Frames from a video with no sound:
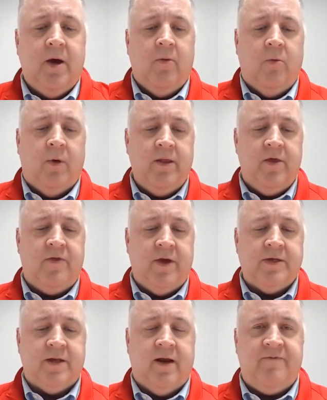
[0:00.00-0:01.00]
One of the
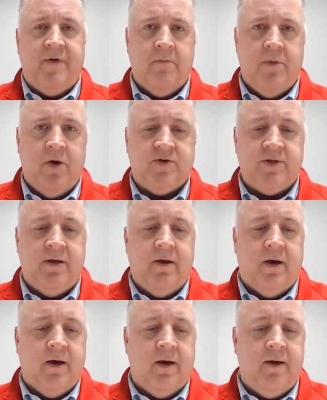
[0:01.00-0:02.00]
things that I found most
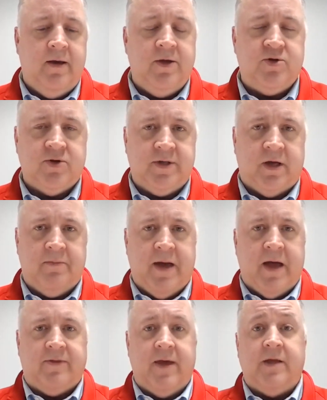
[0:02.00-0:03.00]
interesting
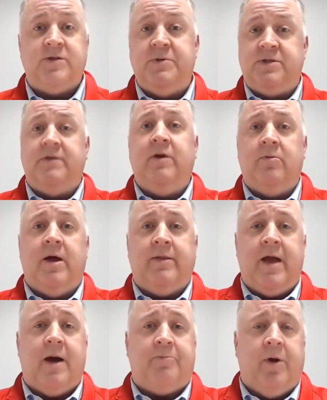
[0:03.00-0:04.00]
about that, specifically around
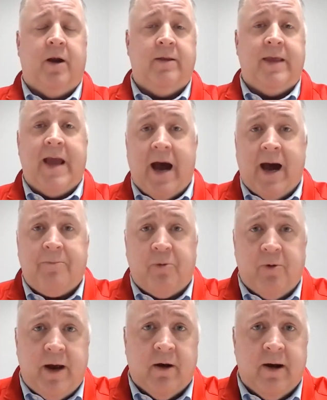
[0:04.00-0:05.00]
the operator, and the
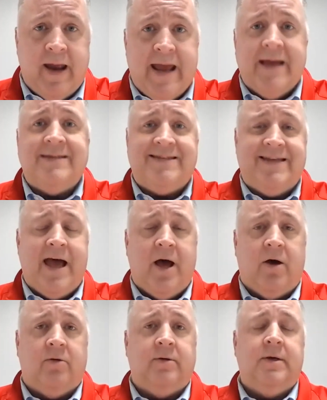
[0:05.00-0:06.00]
operator, hands
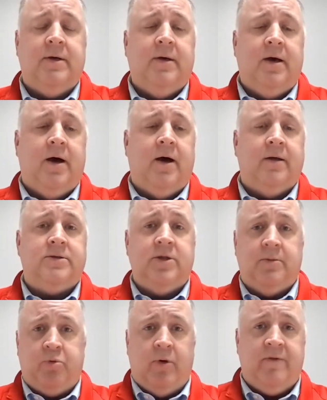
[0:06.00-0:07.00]
down, to
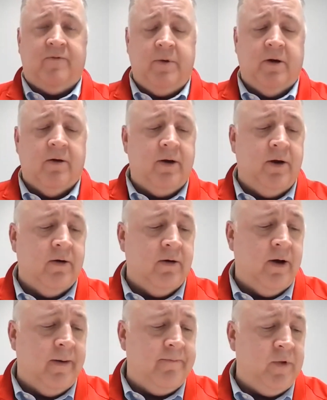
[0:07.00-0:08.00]
the point from your
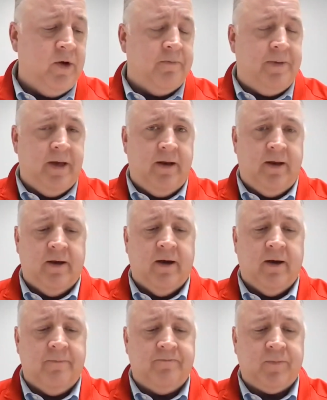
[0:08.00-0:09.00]

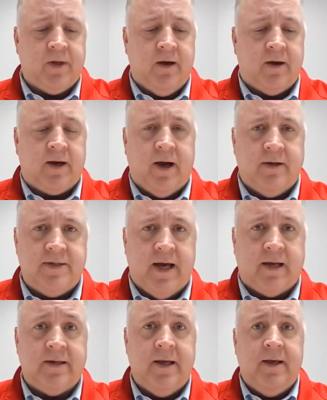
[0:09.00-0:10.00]
PD
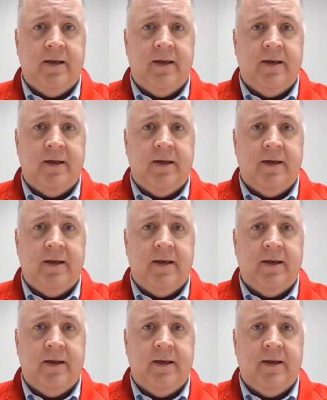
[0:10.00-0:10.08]
contact,